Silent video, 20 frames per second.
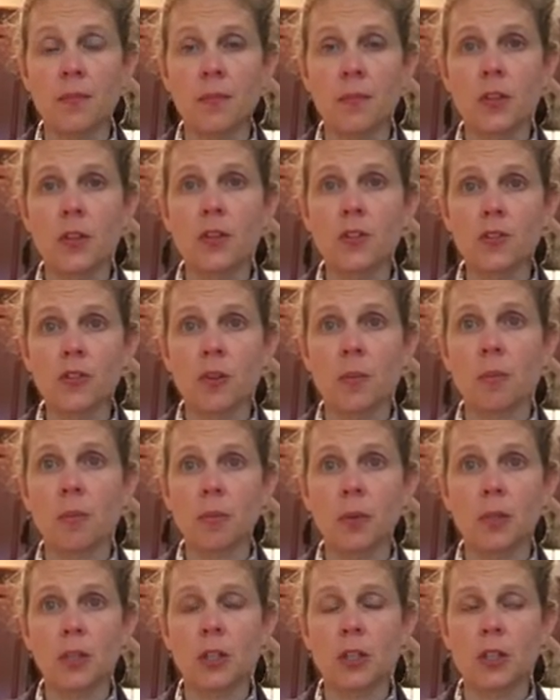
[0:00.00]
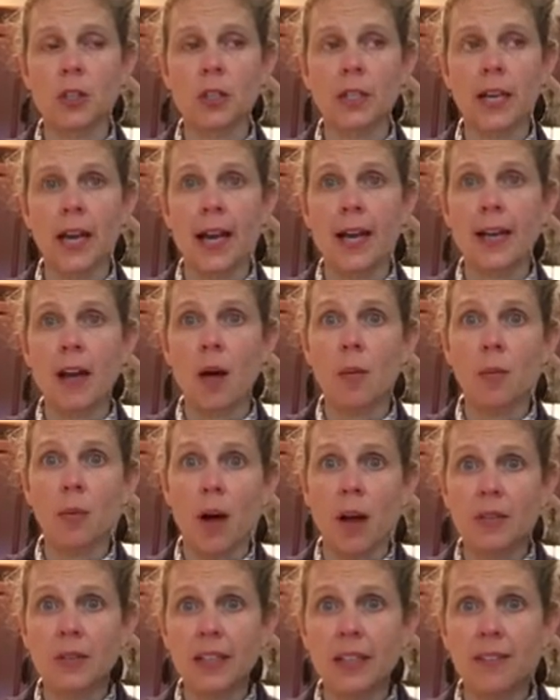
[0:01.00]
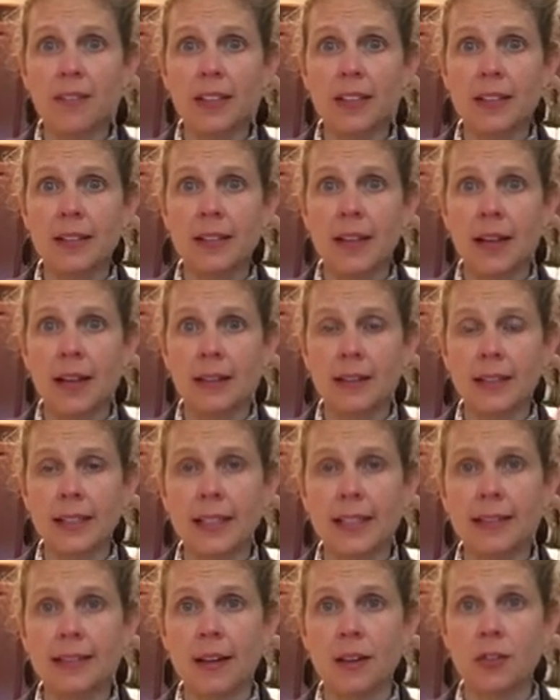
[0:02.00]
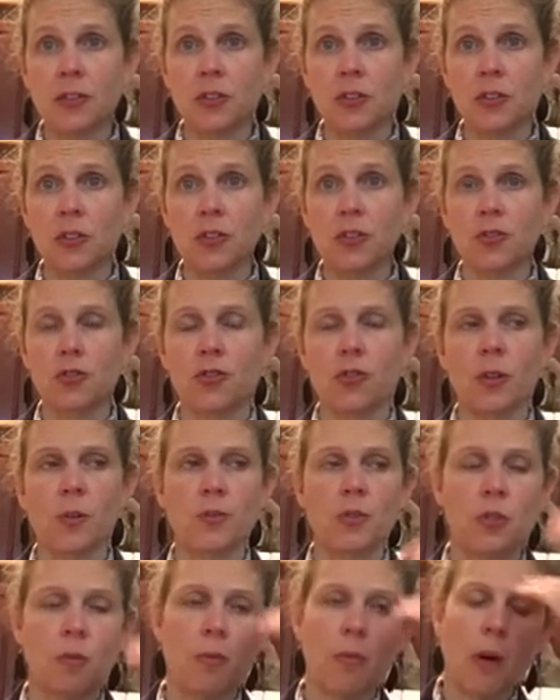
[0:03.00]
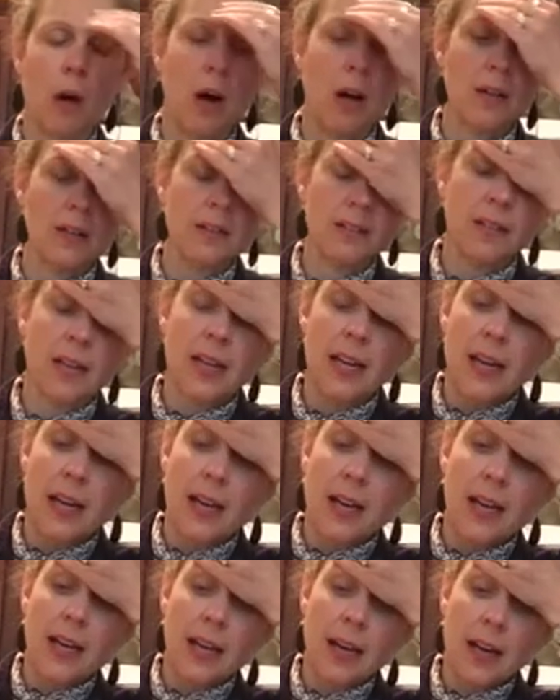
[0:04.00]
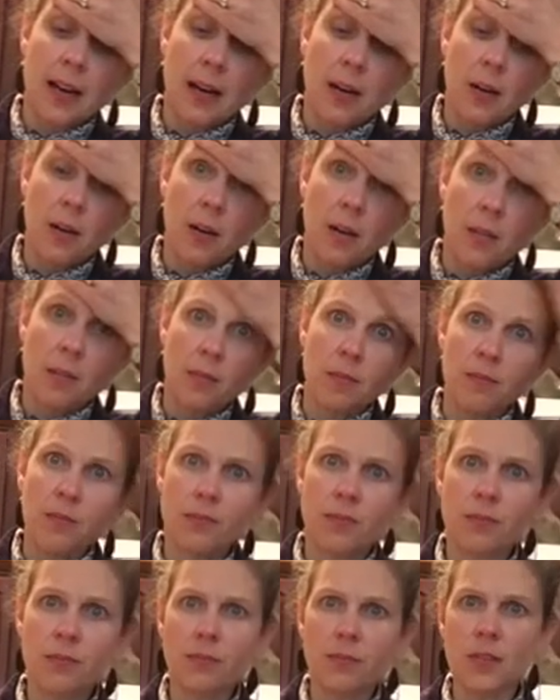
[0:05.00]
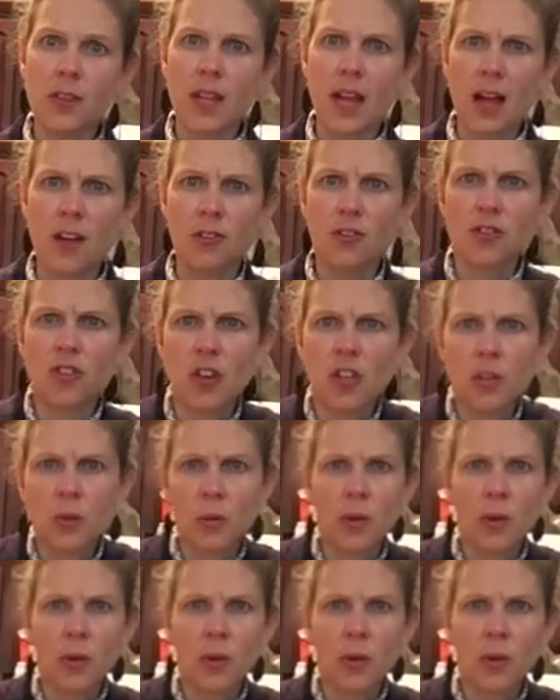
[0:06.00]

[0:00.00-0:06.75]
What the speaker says: there's a book, and I'll leave it a link down in the description box. I'll show you